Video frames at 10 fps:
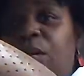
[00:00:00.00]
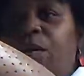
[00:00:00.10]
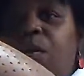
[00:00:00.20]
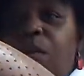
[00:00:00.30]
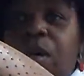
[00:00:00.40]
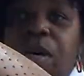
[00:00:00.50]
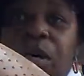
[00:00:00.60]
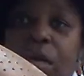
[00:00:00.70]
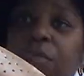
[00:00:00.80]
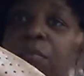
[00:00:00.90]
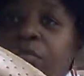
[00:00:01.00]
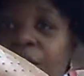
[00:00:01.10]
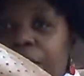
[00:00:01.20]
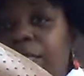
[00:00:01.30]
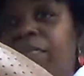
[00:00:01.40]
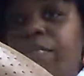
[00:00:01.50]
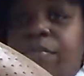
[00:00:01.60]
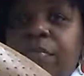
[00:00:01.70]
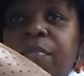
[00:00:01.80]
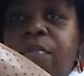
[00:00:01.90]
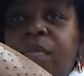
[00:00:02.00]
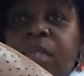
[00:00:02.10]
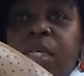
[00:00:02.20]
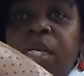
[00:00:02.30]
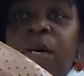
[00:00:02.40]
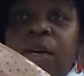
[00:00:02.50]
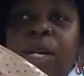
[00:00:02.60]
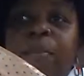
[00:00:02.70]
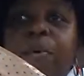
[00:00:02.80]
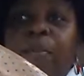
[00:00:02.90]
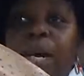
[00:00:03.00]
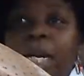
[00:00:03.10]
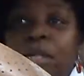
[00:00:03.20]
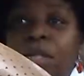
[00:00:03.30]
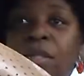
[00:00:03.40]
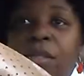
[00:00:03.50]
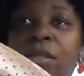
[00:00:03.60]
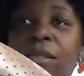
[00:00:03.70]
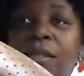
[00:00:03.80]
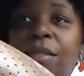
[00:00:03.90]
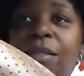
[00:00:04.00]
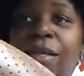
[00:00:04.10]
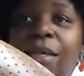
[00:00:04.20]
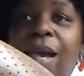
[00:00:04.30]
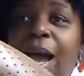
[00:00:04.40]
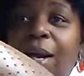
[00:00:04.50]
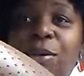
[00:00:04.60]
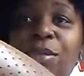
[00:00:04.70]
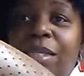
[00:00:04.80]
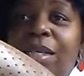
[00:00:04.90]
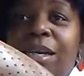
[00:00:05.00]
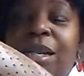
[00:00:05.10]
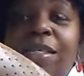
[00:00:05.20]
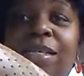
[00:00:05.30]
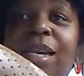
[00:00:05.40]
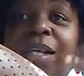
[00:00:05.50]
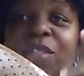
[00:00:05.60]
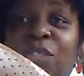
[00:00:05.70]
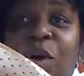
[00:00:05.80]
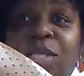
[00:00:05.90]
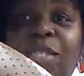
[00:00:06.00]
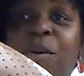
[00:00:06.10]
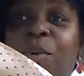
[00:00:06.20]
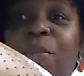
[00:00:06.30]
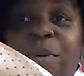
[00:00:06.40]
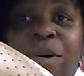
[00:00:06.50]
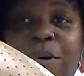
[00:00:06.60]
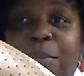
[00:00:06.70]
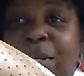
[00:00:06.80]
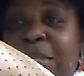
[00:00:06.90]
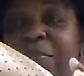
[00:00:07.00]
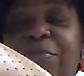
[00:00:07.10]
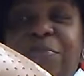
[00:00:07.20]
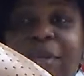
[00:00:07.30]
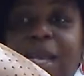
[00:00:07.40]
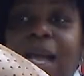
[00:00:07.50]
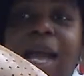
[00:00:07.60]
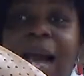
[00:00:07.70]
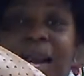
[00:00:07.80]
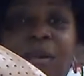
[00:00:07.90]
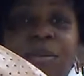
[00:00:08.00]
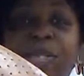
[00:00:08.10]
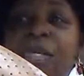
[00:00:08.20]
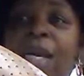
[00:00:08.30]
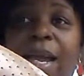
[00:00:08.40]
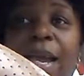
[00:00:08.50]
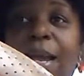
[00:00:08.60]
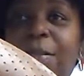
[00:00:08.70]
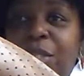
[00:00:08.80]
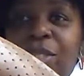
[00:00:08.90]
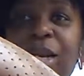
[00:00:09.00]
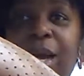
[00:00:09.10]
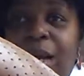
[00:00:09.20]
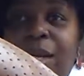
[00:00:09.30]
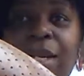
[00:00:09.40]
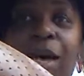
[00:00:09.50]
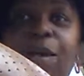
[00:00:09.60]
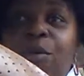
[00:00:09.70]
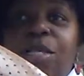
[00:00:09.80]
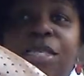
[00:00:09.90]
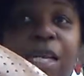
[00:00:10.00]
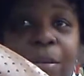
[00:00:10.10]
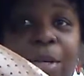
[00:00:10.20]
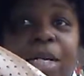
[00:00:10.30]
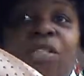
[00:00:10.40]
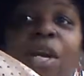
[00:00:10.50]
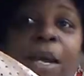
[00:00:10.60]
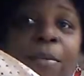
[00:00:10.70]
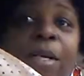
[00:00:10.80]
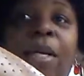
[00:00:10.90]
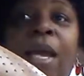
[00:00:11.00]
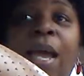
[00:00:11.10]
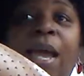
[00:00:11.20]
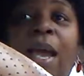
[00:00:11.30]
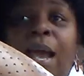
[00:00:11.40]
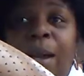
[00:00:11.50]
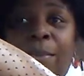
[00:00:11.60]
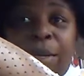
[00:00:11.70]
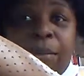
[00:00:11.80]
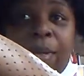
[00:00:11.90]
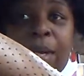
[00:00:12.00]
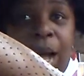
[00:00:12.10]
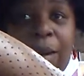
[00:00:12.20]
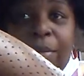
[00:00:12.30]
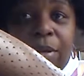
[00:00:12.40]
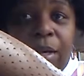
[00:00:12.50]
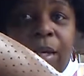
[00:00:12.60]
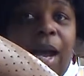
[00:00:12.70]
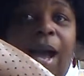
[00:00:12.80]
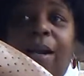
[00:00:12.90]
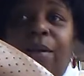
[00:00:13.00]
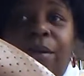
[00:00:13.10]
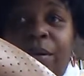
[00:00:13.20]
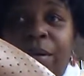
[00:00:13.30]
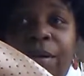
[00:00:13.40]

or he gonna get probation. I don't see it. They say they charge him with murder, but I don't see that happening, child. Cause y'all know this time next year, Amber, Amber Guyger, Guyger,